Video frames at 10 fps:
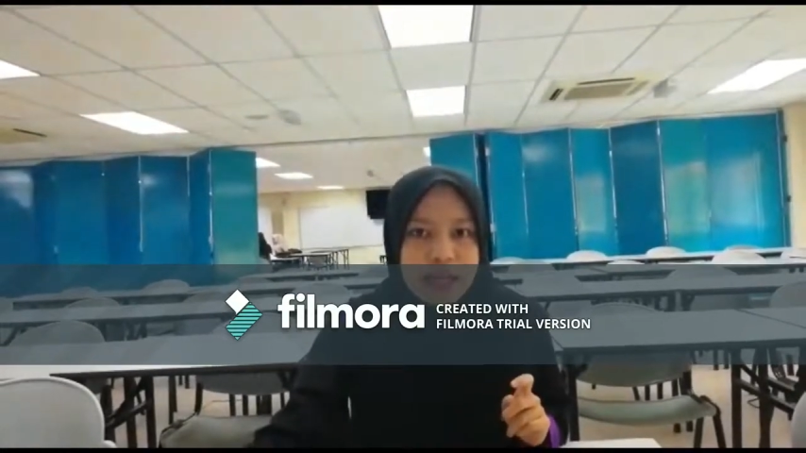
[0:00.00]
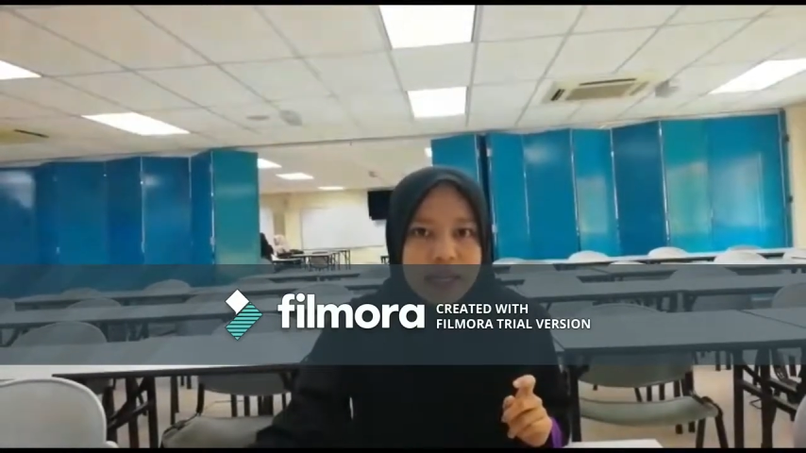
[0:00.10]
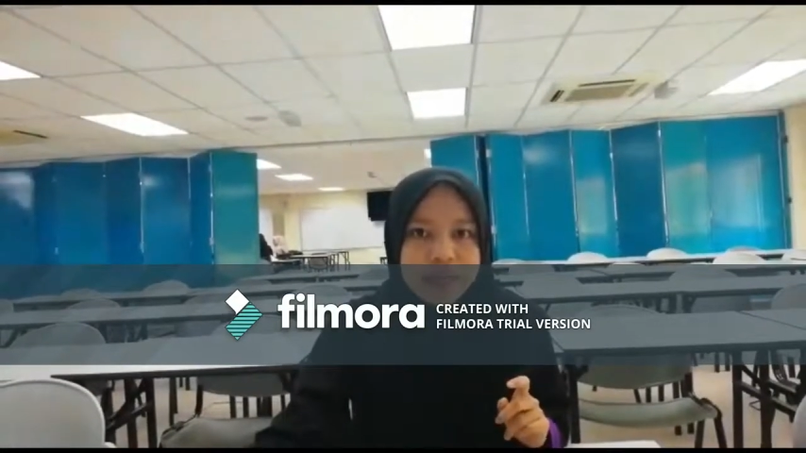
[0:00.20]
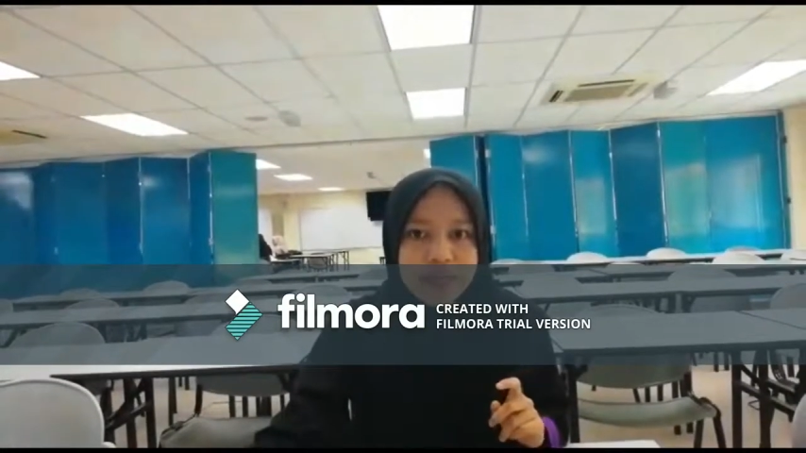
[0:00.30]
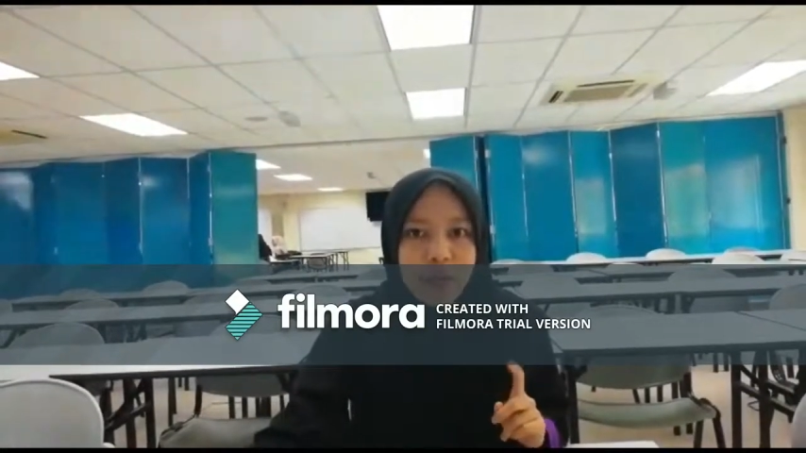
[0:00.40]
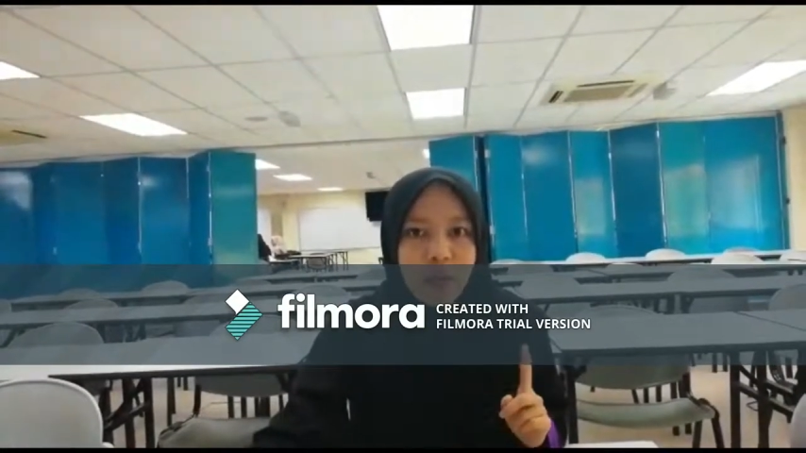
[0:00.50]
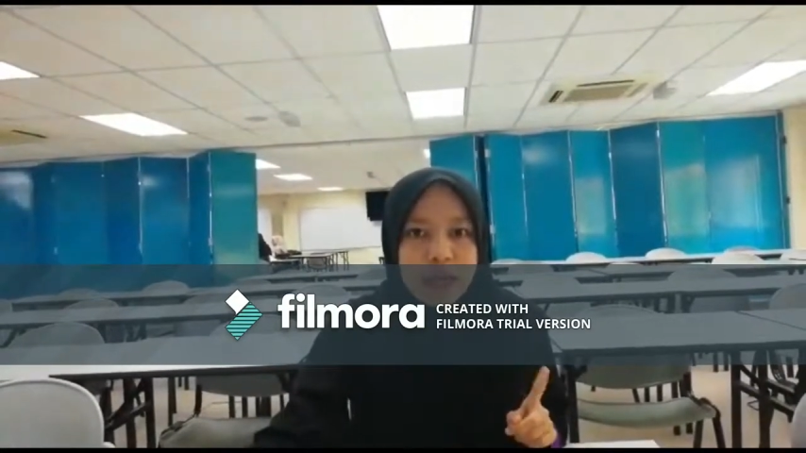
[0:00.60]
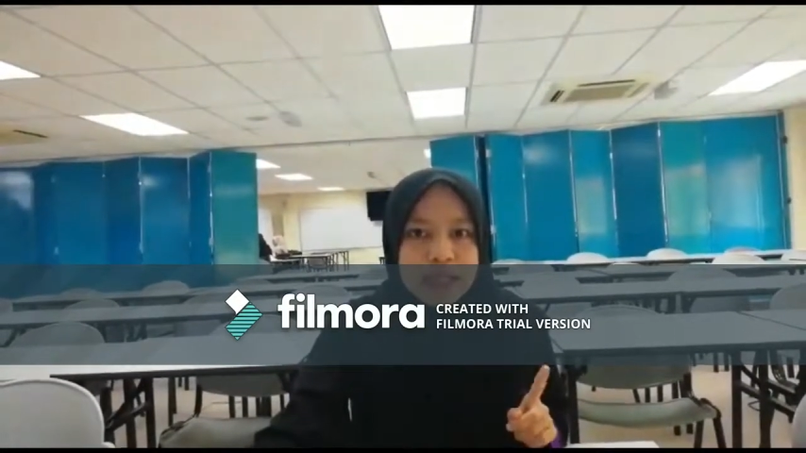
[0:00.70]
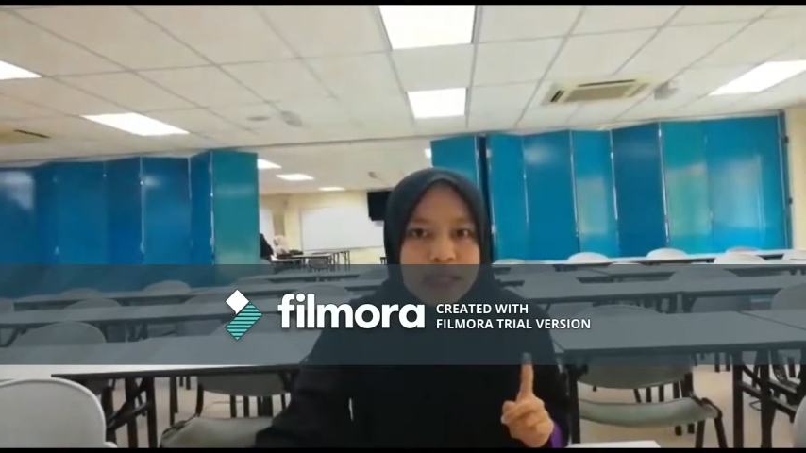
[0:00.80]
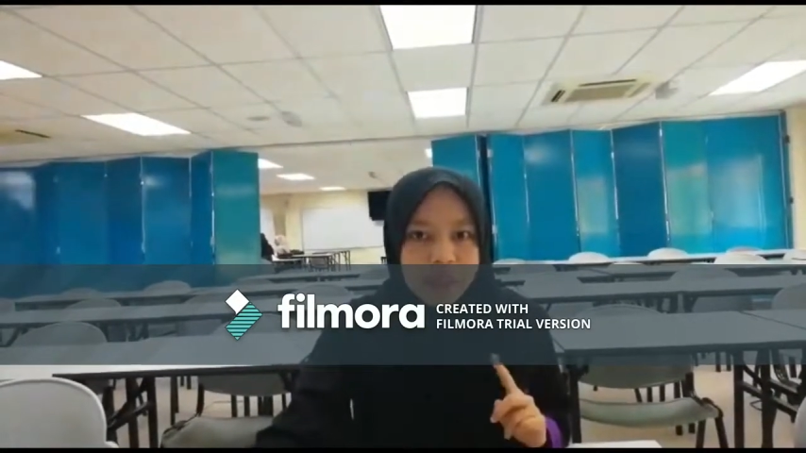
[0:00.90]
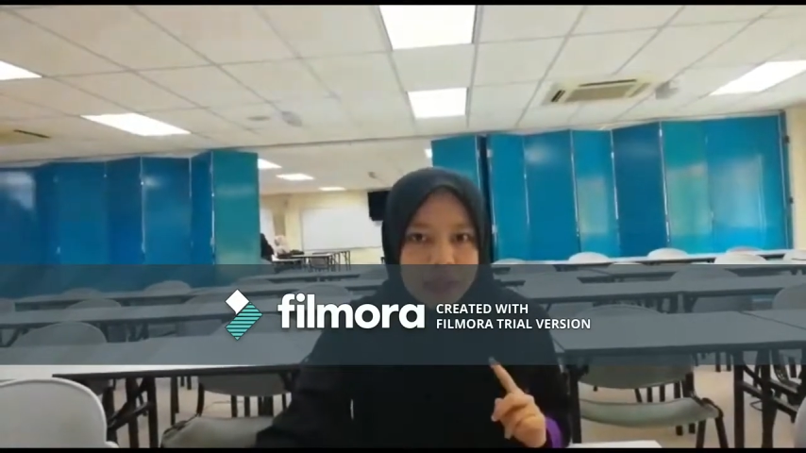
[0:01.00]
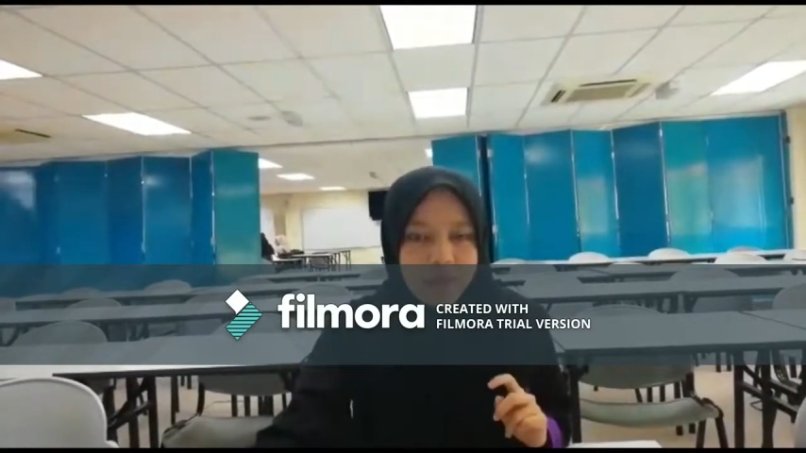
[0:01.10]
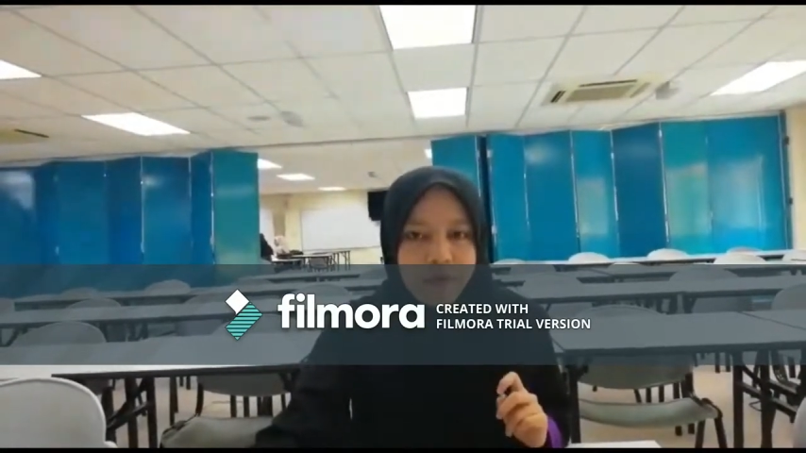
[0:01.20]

That means 1 TB